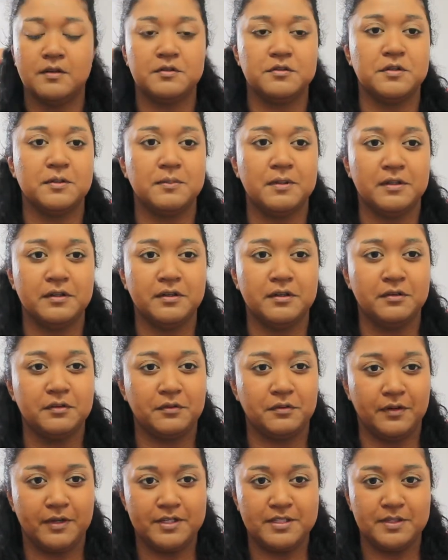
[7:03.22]
So I'm not going to go
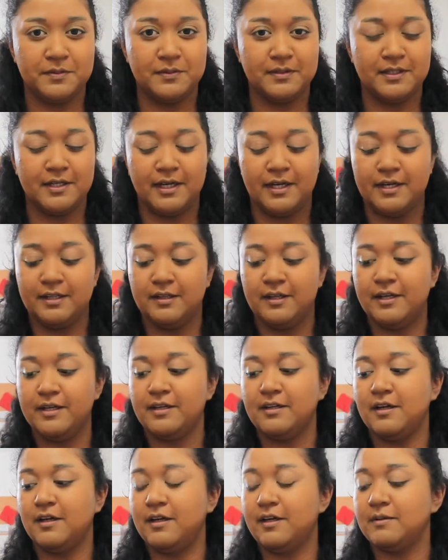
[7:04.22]
crazy with the
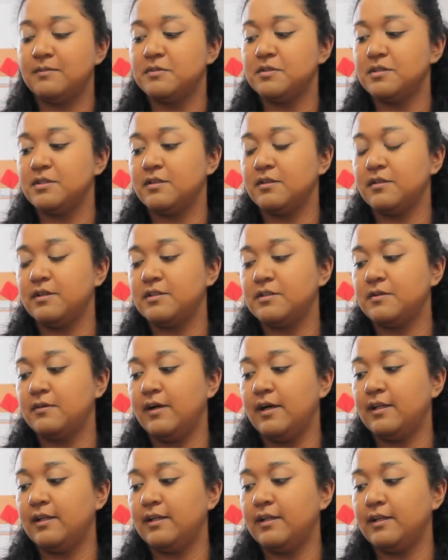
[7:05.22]
highlight. I am just going to
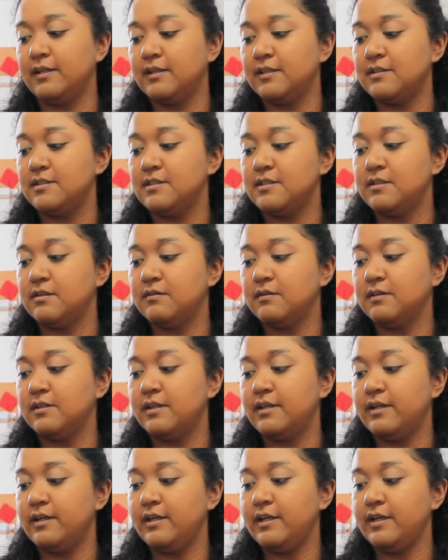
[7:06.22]
highlight and conceal with
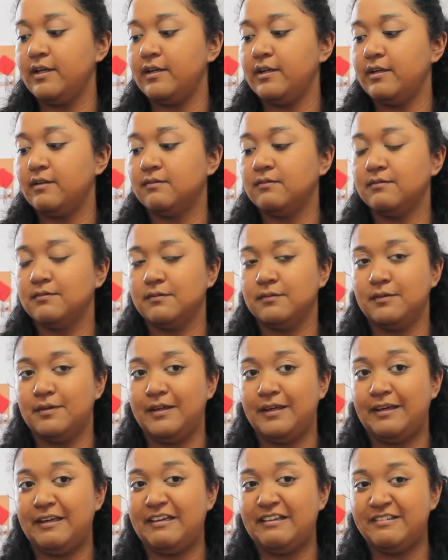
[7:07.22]
the
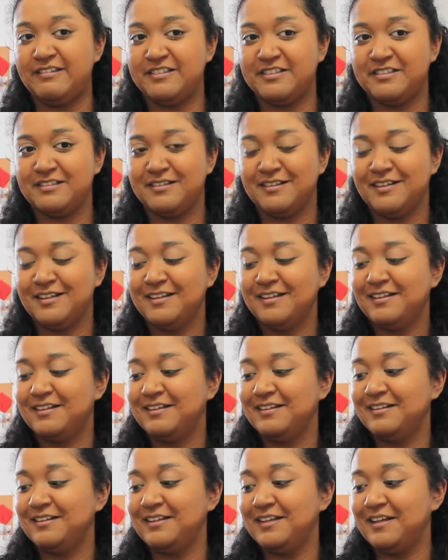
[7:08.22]

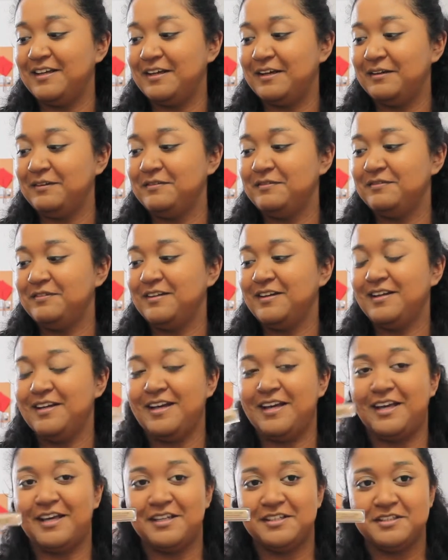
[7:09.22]
E.L.F.
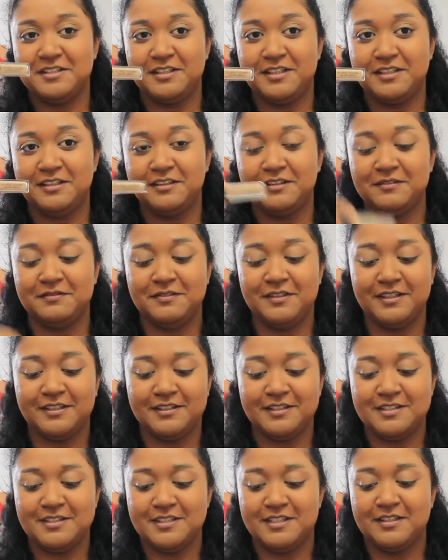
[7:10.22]
HD Lifting
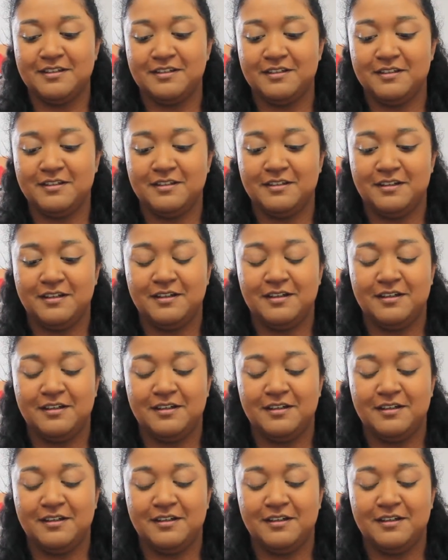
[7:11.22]
Concealer.